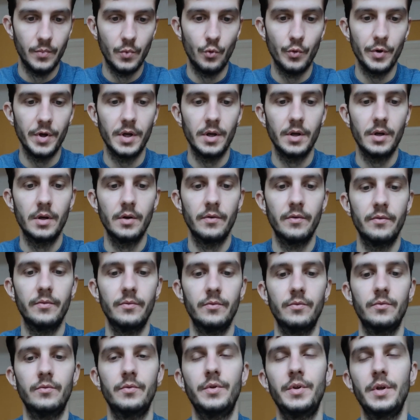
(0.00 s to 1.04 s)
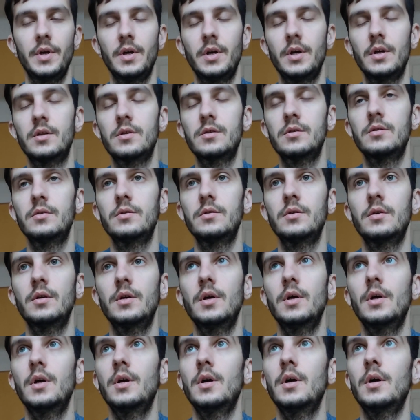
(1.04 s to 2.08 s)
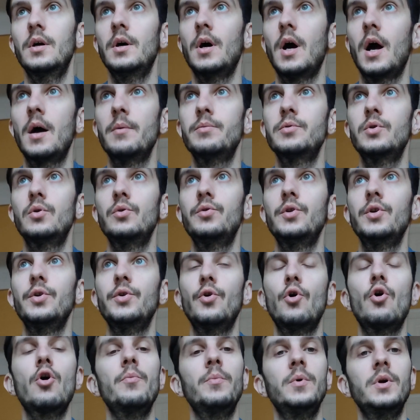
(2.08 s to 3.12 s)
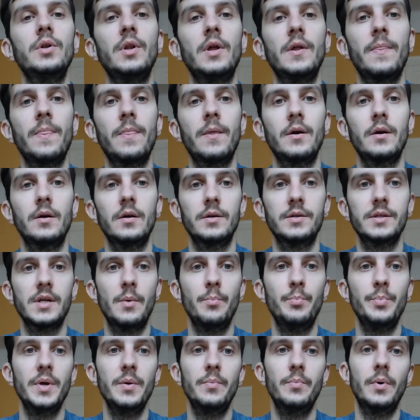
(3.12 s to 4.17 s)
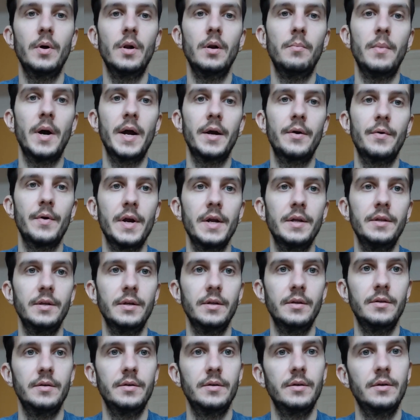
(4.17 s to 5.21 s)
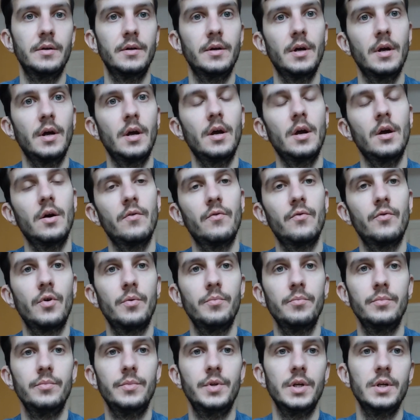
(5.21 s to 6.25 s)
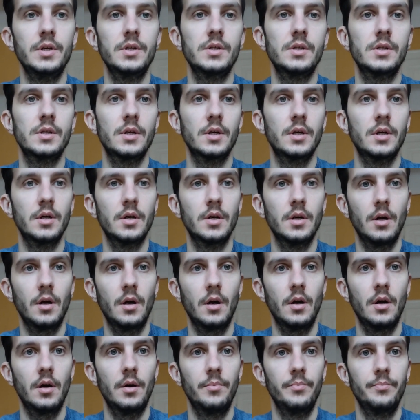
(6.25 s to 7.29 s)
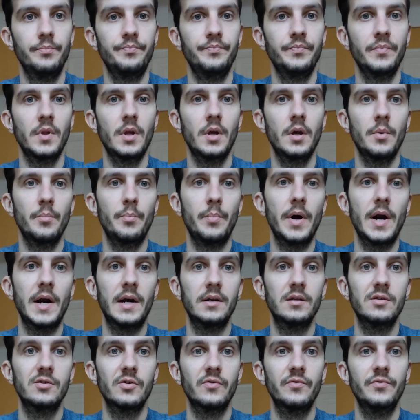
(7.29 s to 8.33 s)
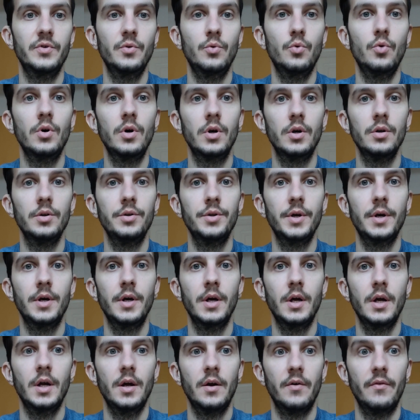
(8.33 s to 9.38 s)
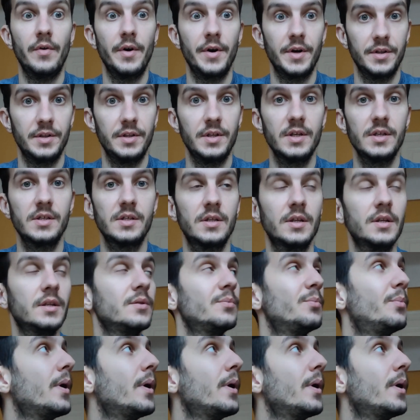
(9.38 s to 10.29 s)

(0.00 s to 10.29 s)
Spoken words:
we think it's absolutely normal that some people migrated from these parts of the world, very distant